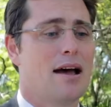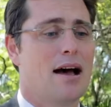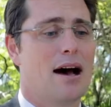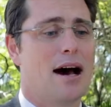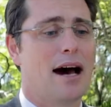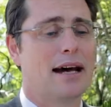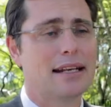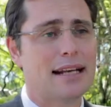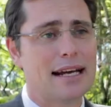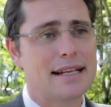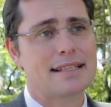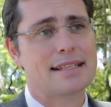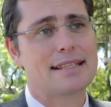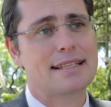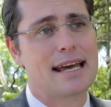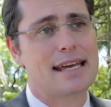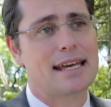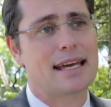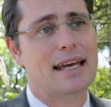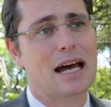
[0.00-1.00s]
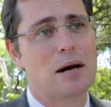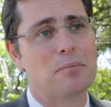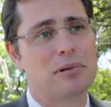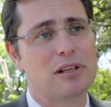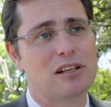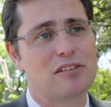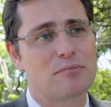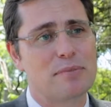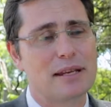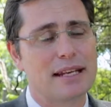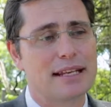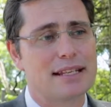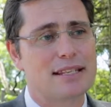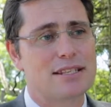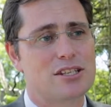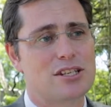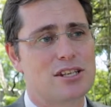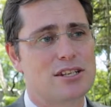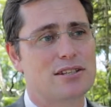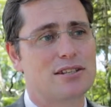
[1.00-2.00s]
I'd like to take a couple of
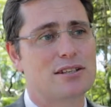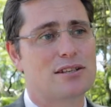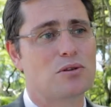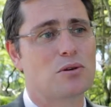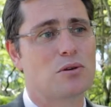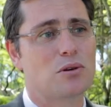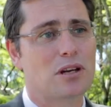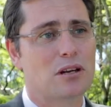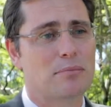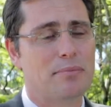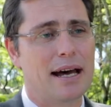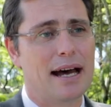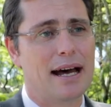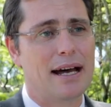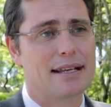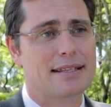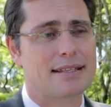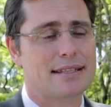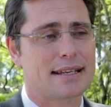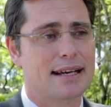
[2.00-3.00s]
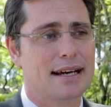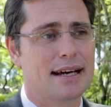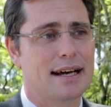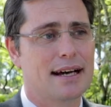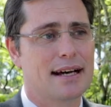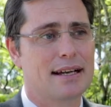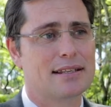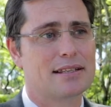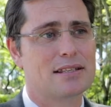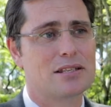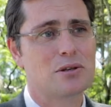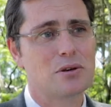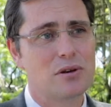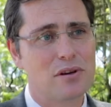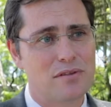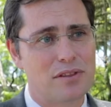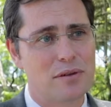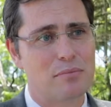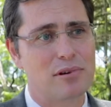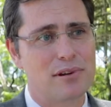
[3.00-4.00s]
minutes just to talk about two
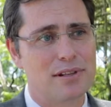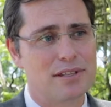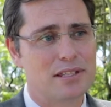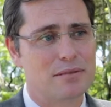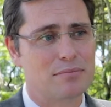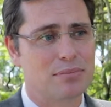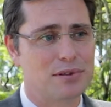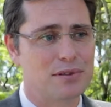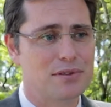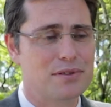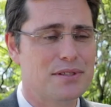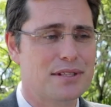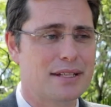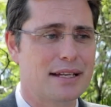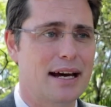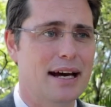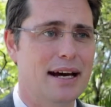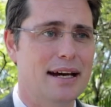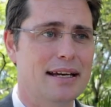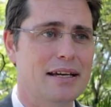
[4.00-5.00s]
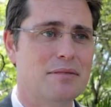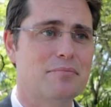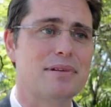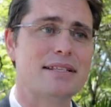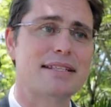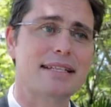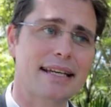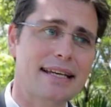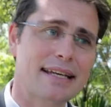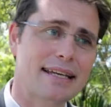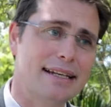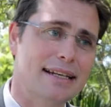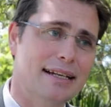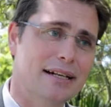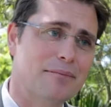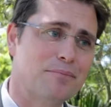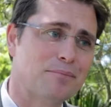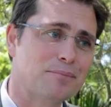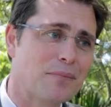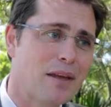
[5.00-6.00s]
of the principles in
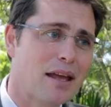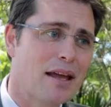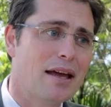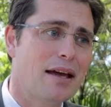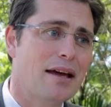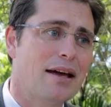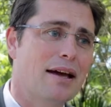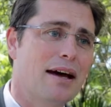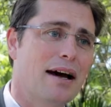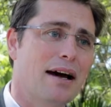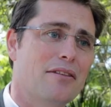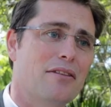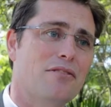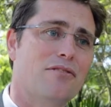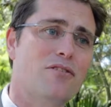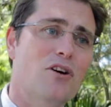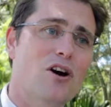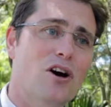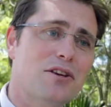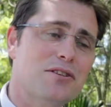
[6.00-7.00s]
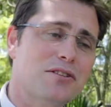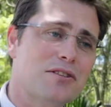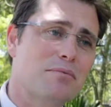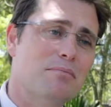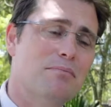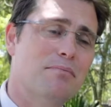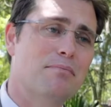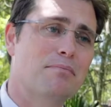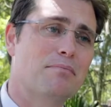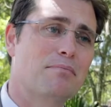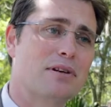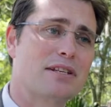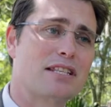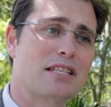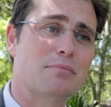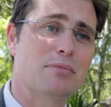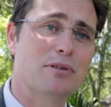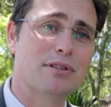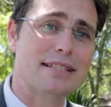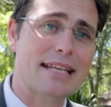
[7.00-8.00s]
particular. The first,
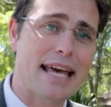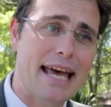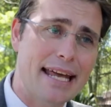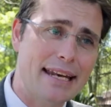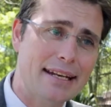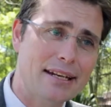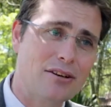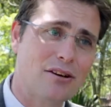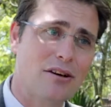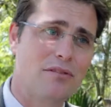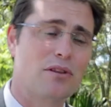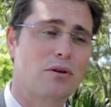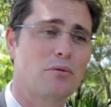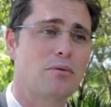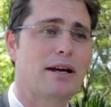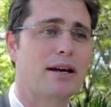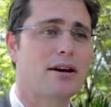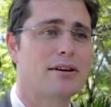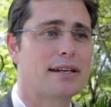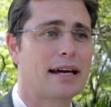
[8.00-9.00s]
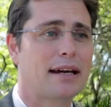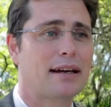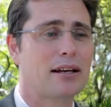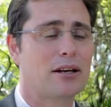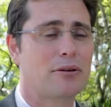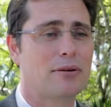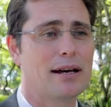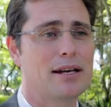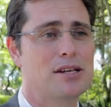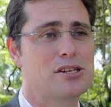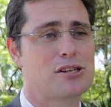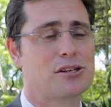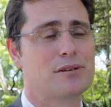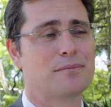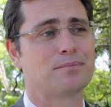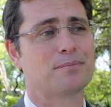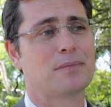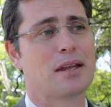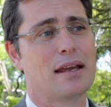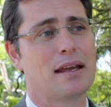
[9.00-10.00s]
Principle 10 of the Rio Declaration.